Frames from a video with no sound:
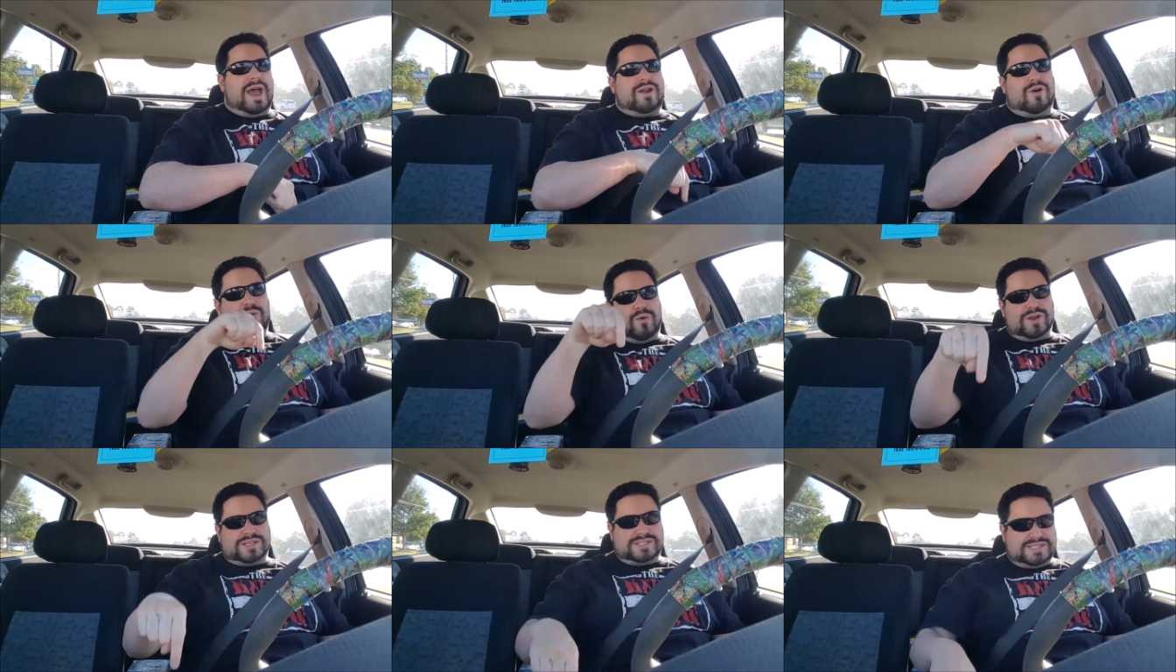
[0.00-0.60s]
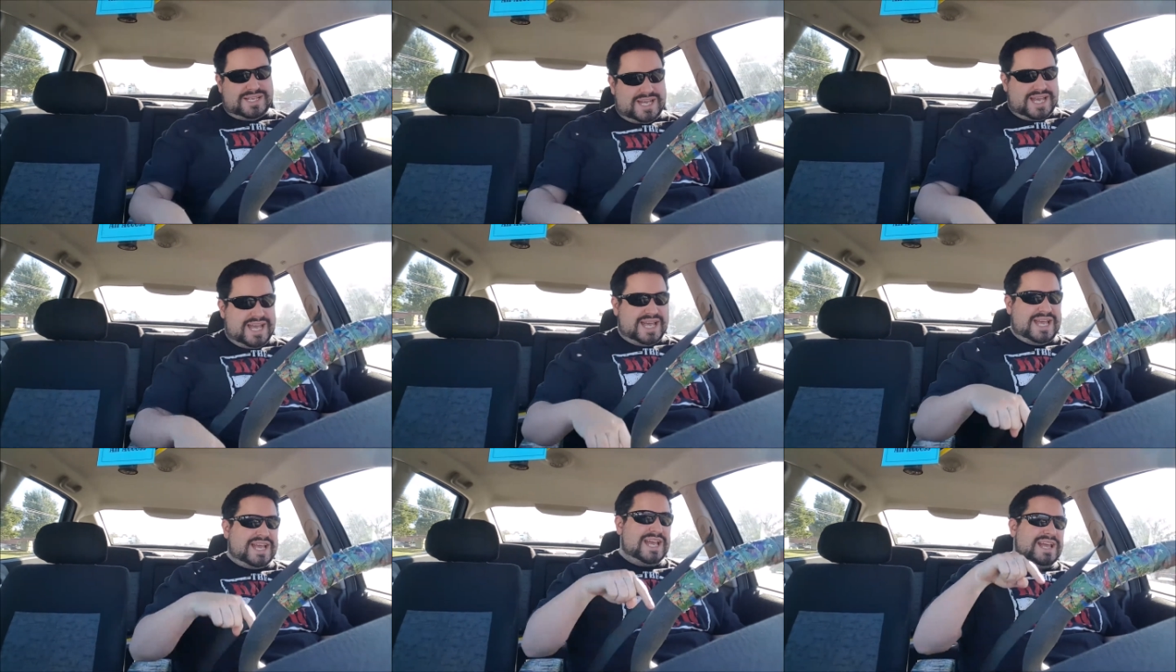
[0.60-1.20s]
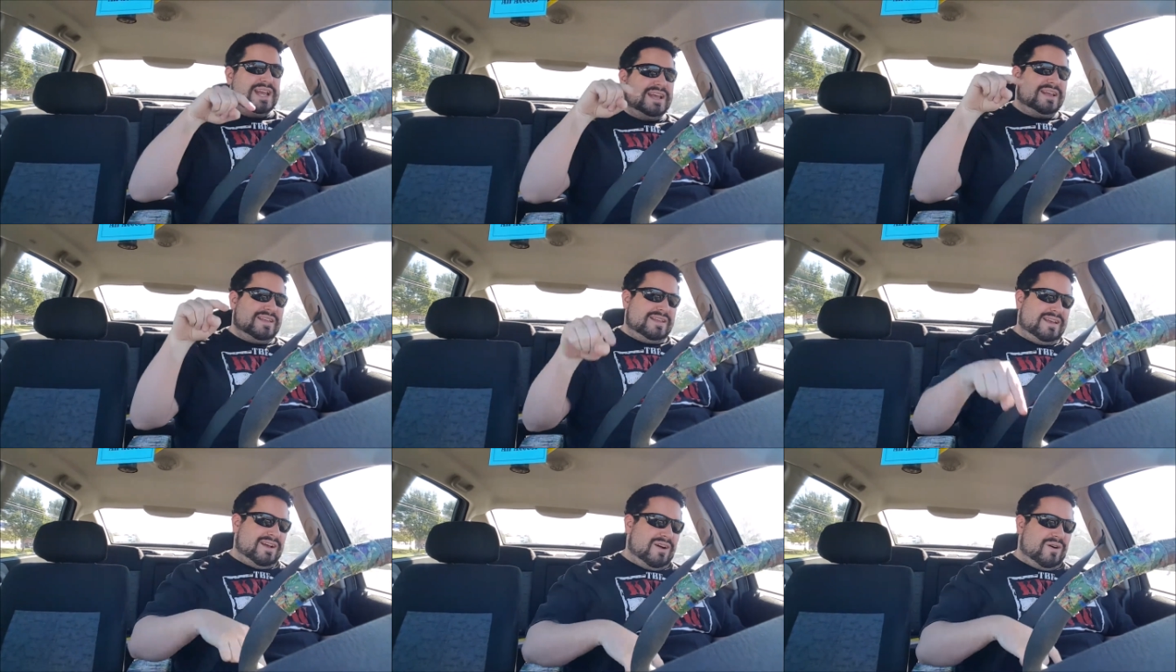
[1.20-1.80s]
I don't want to see
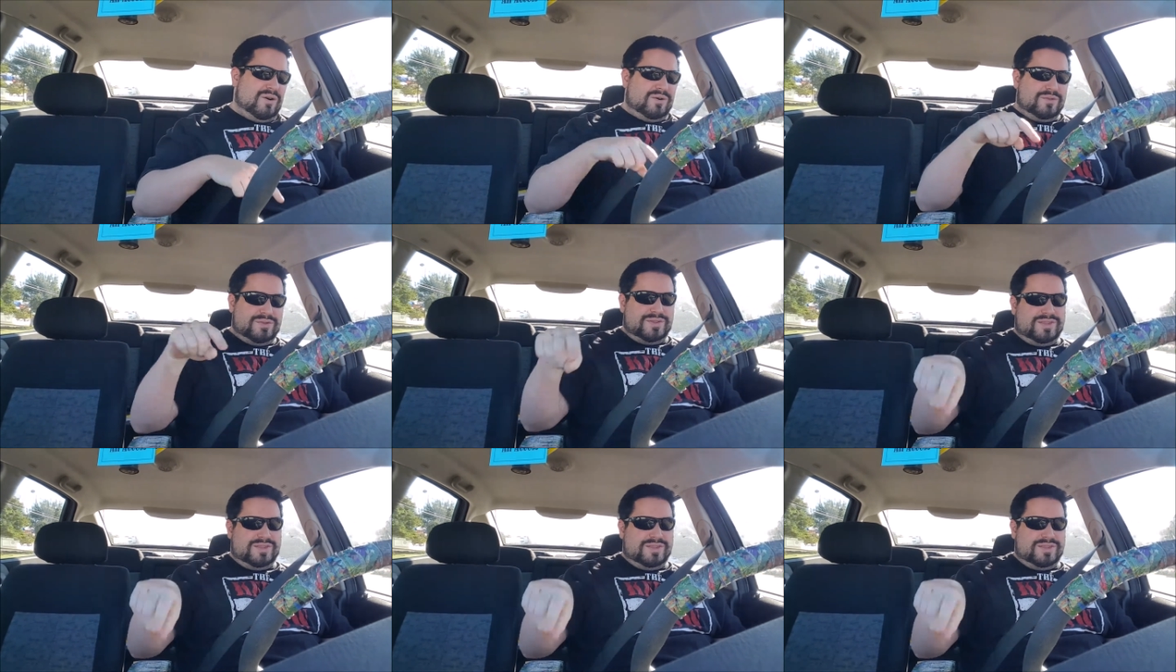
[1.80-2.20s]
you know